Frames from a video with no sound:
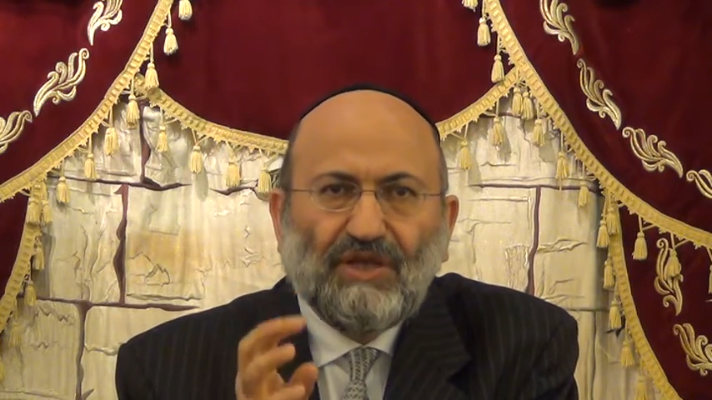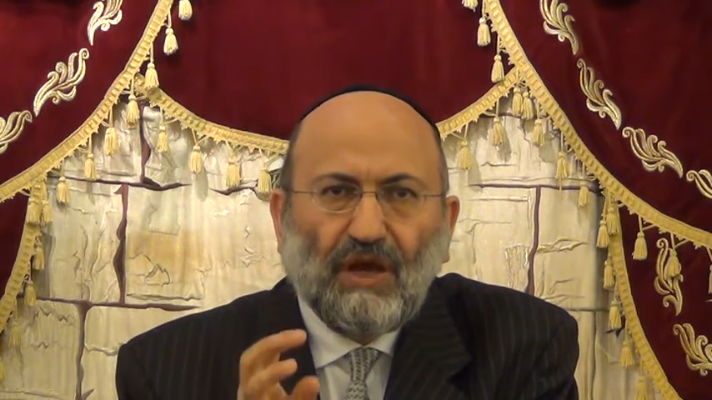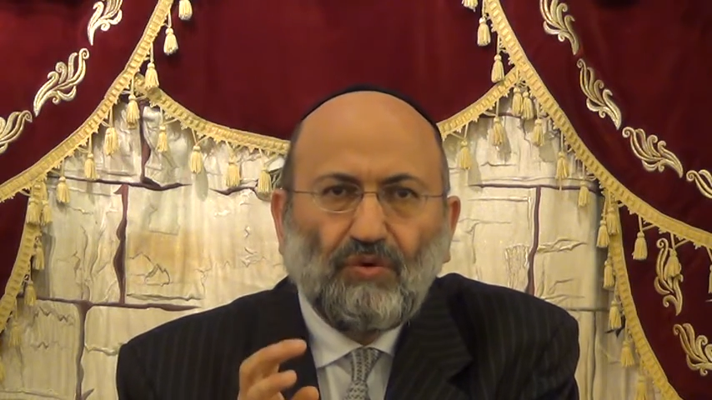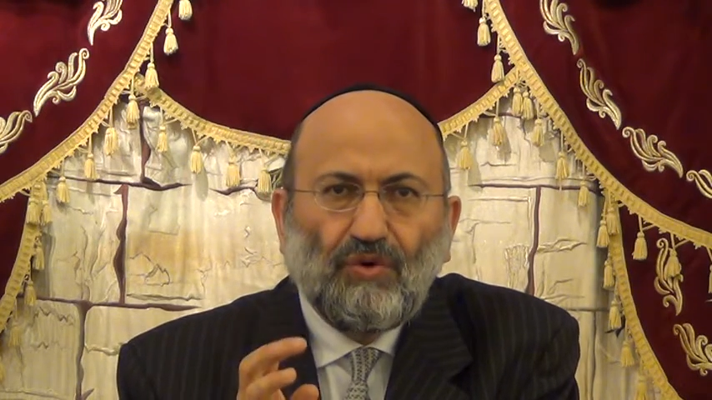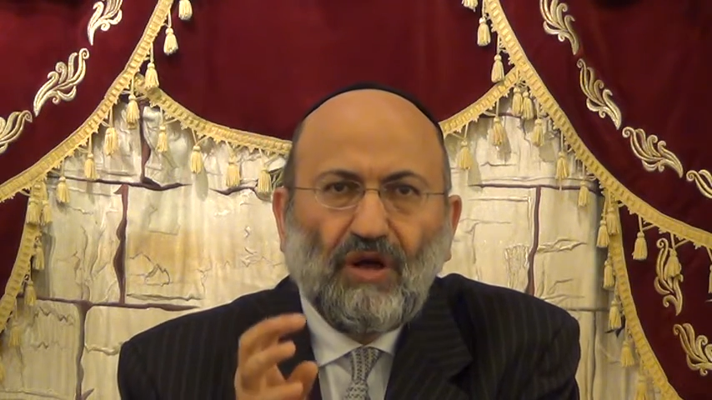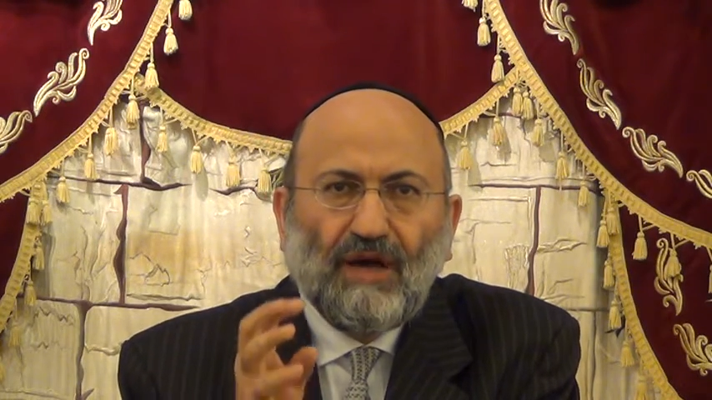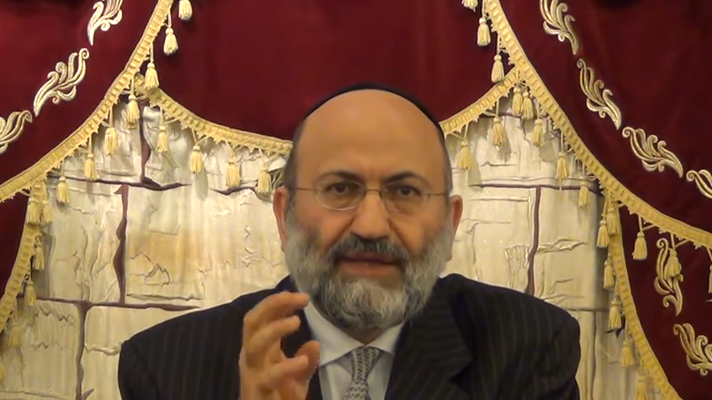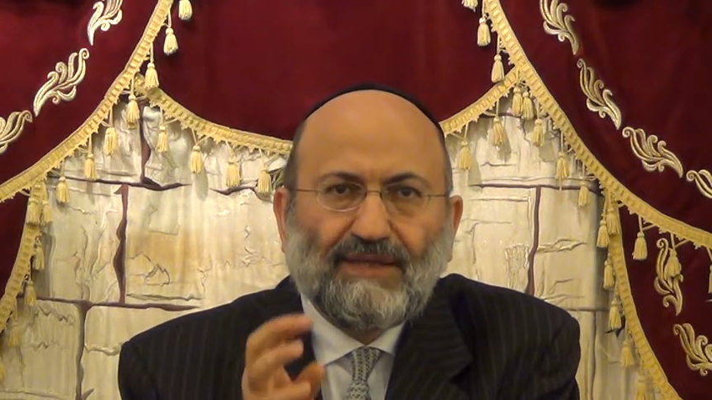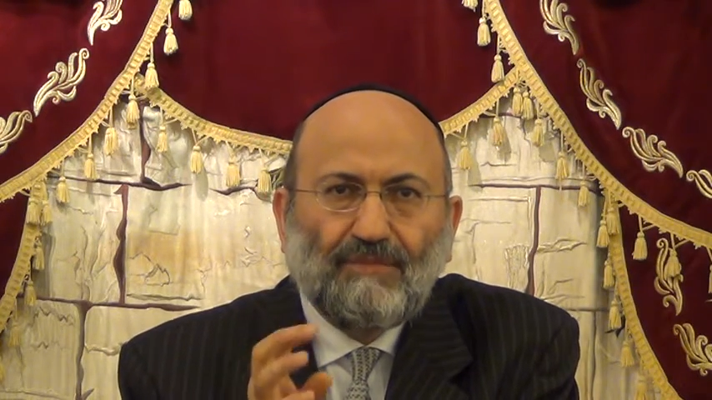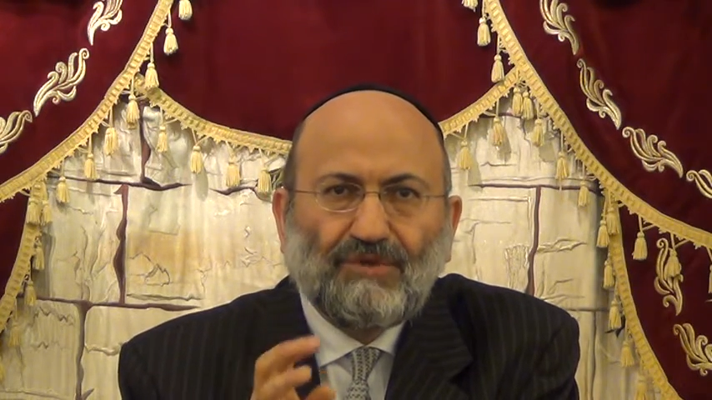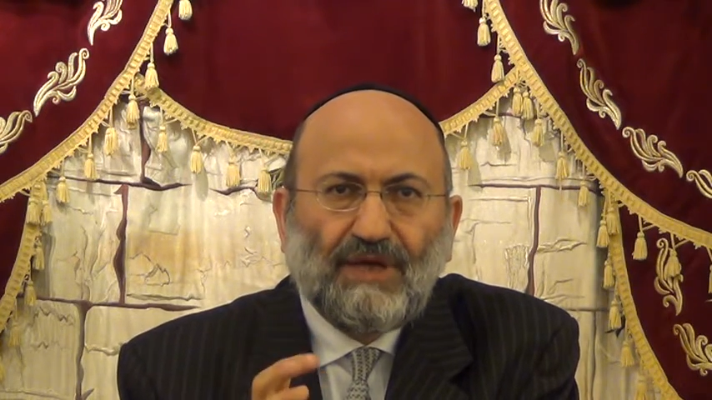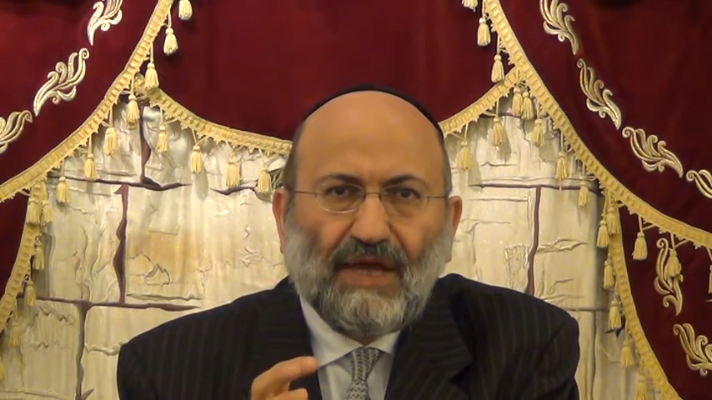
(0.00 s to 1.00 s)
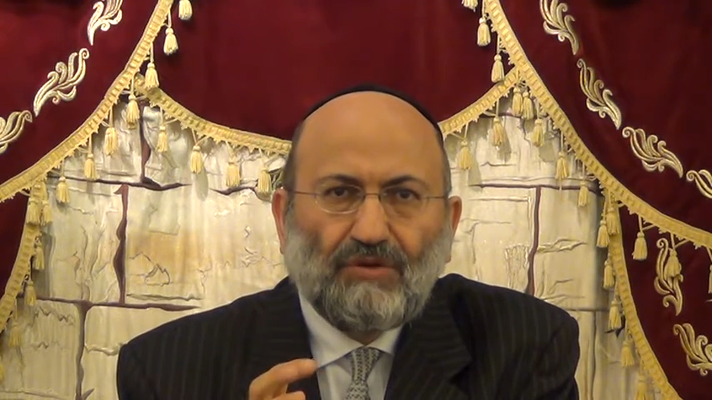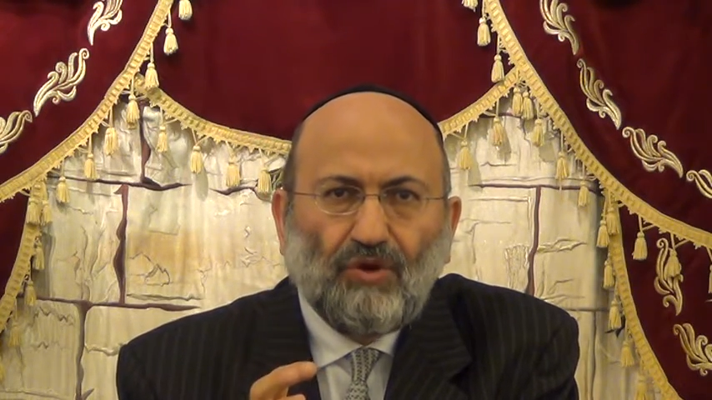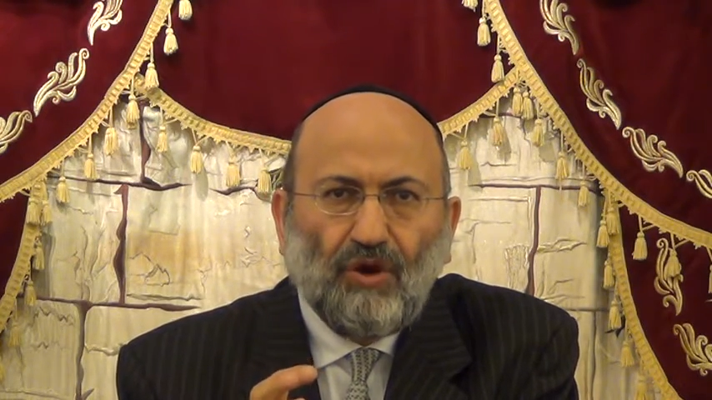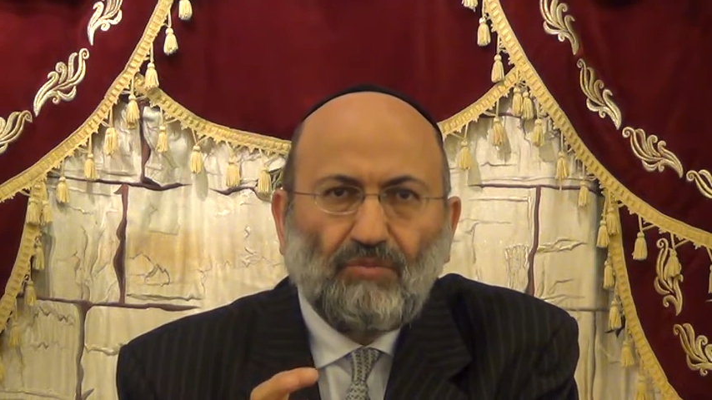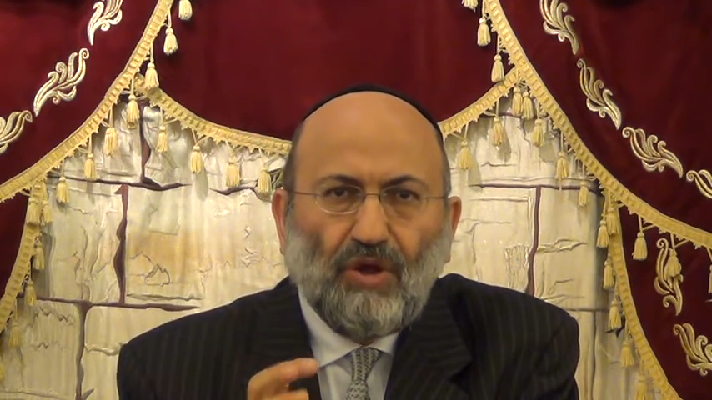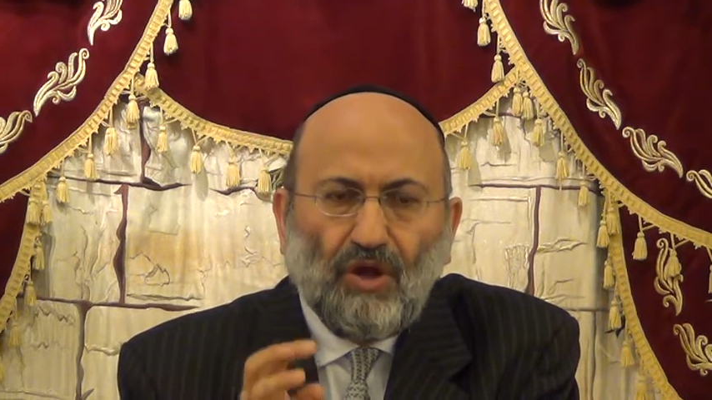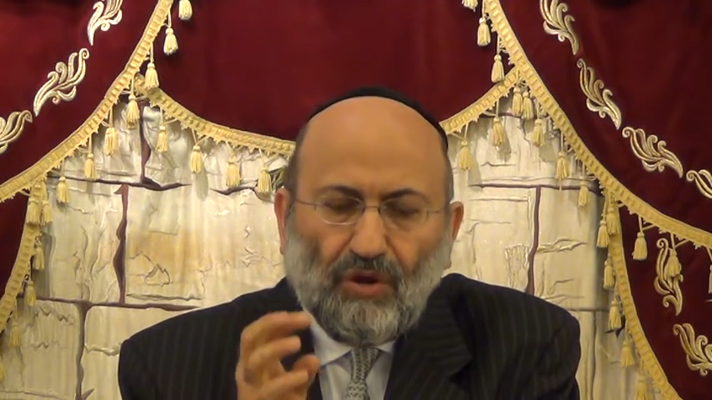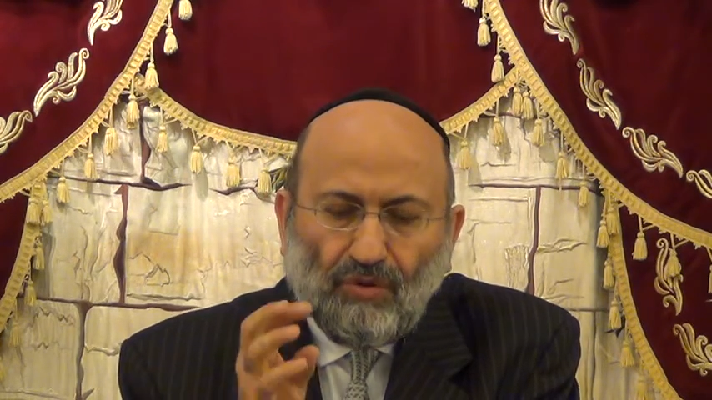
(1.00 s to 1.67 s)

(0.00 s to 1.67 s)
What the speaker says: Geula, redemption at home,